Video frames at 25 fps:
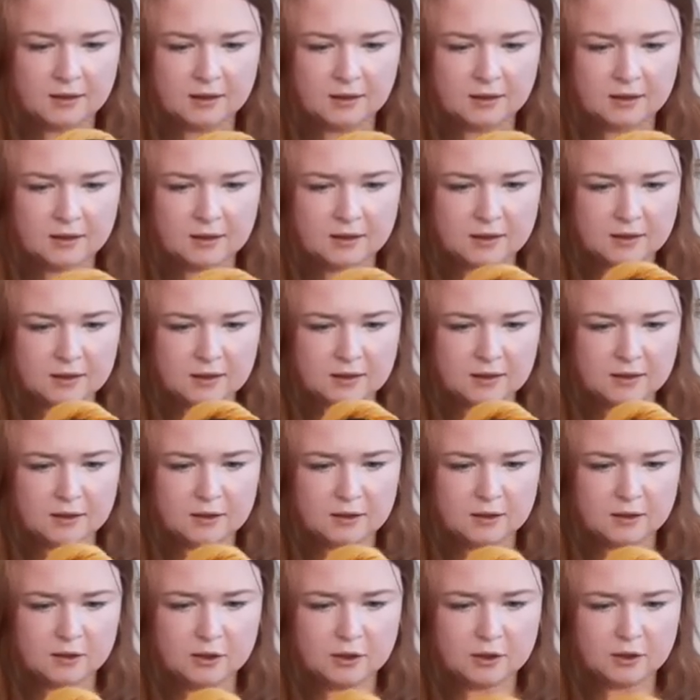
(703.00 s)
and then
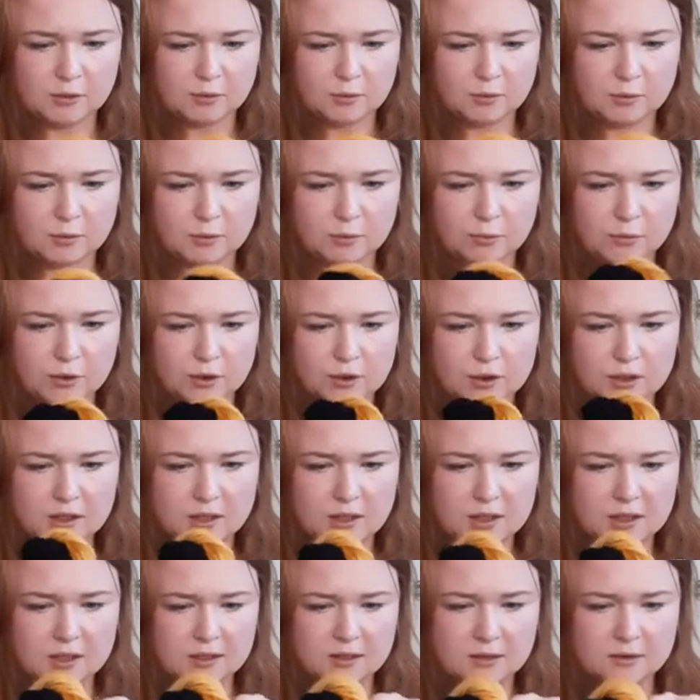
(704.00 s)
bunch
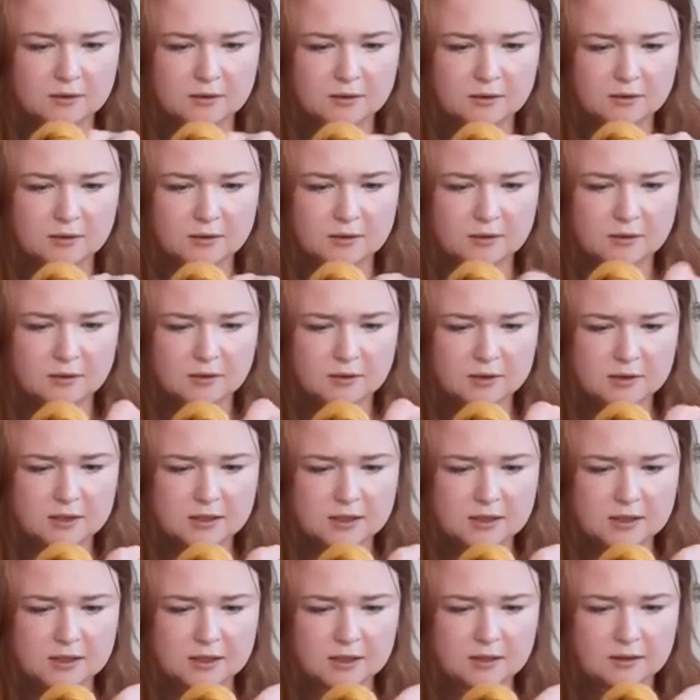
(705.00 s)
it
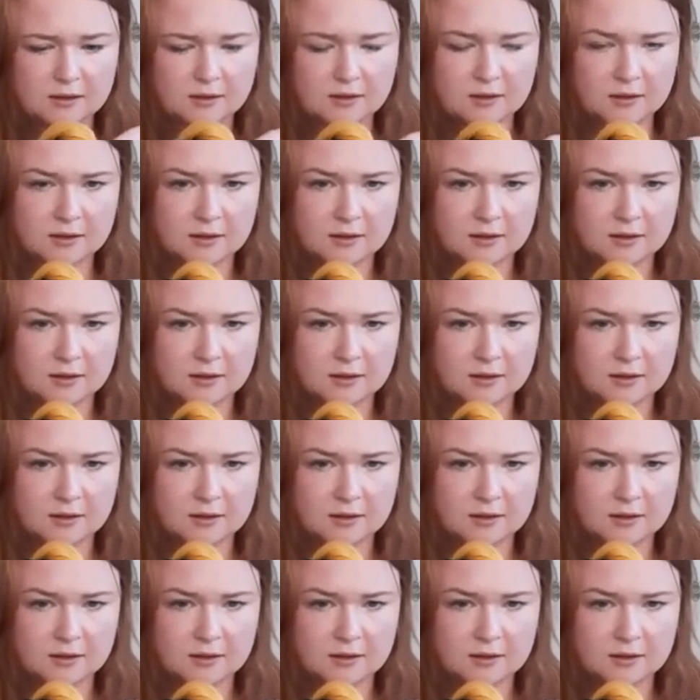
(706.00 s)
underneath